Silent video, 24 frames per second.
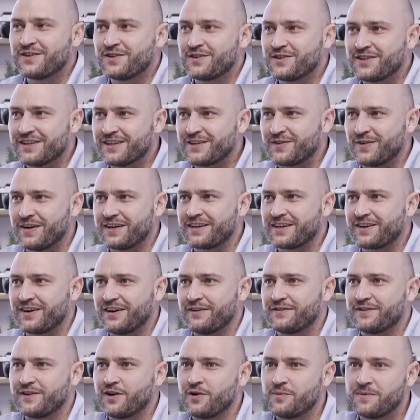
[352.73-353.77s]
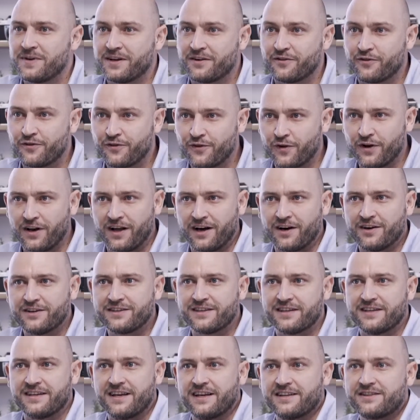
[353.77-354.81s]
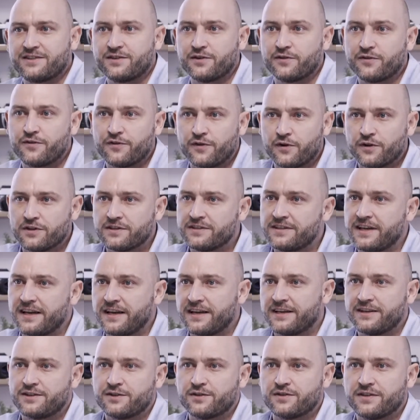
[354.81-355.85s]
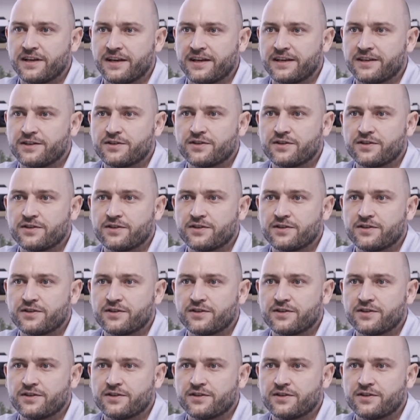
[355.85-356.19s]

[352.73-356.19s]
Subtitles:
just run Graftobian full out, and that's your full day to day.